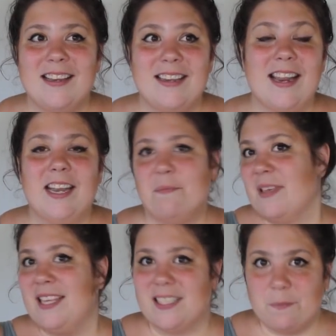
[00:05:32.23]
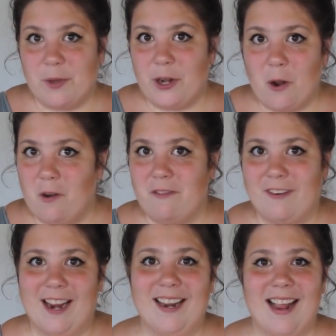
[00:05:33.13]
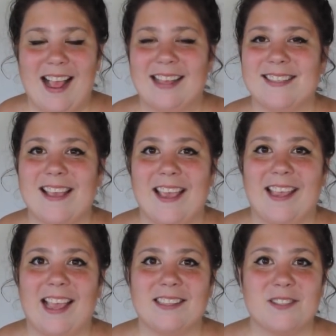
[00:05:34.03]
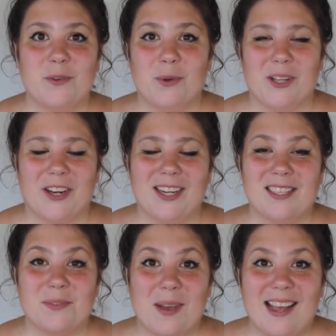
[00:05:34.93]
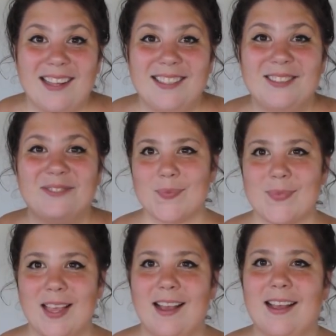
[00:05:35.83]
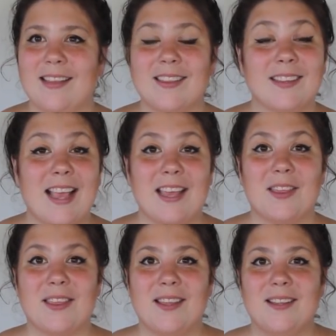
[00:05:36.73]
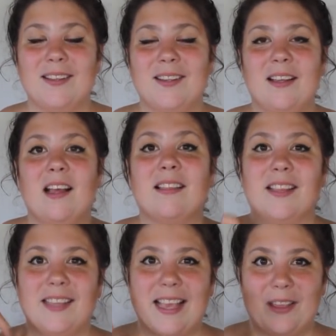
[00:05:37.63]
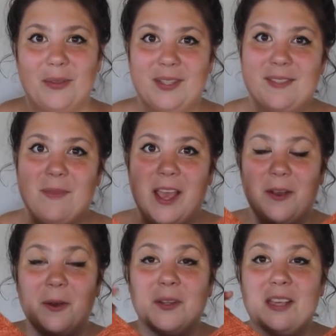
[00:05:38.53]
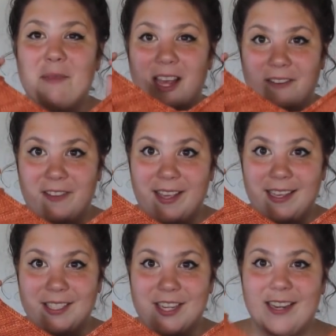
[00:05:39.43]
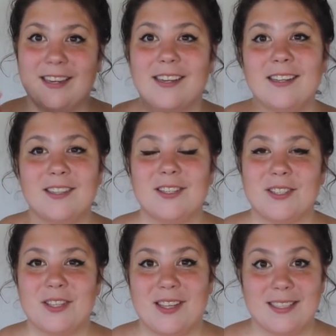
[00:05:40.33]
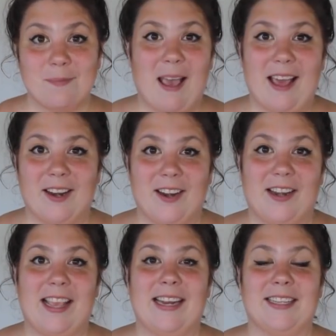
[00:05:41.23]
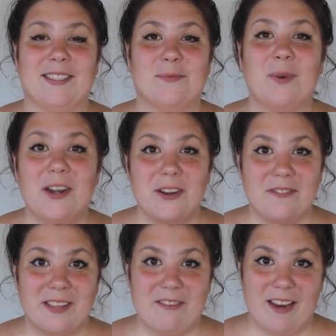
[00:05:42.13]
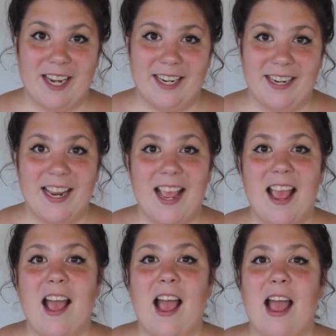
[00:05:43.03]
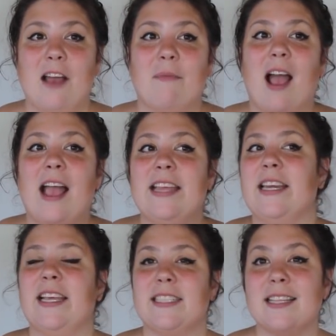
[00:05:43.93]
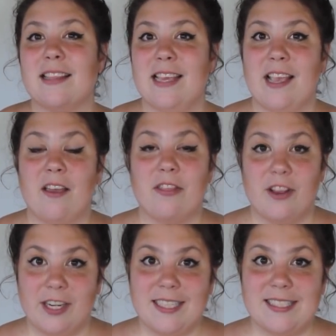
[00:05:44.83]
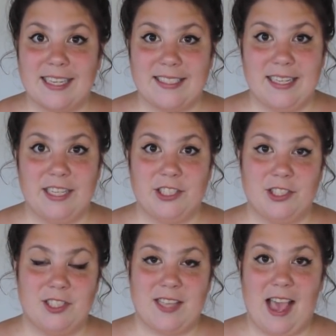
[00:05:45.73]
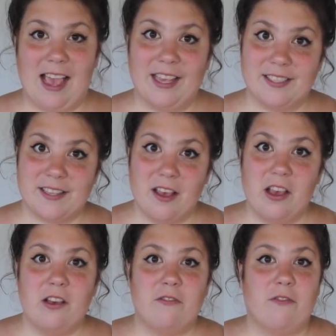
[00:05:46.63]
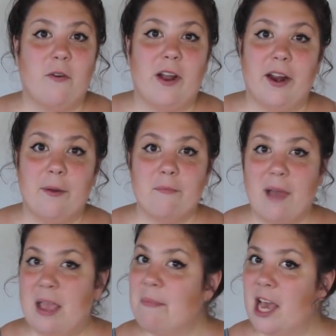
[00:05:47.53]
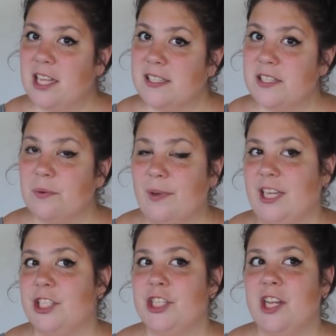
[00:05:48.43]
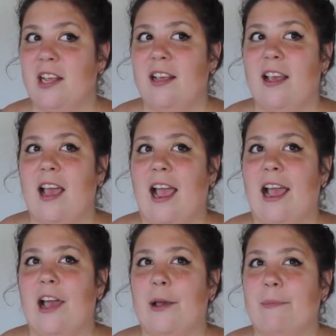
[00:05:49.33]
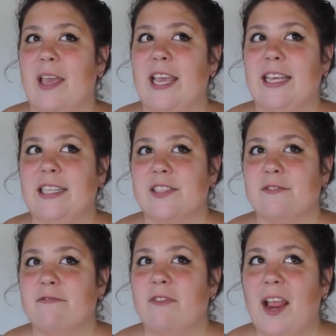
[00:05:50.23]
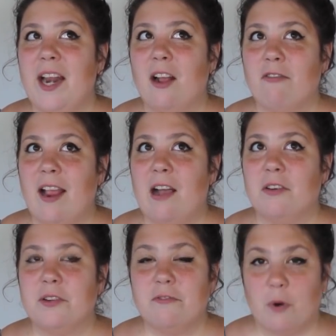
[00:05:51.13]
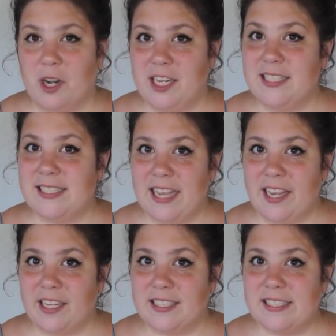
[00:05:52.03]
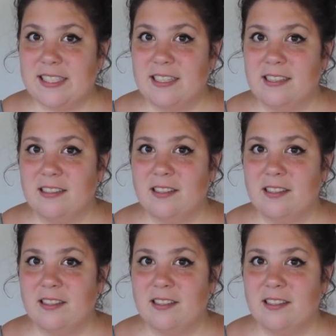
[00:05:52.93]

knitted piece put over it as it gets cooler as well. The length was my only modification to this pattern. It is wonderfully written. I knit the 36-inch size for my best, which is right around 46.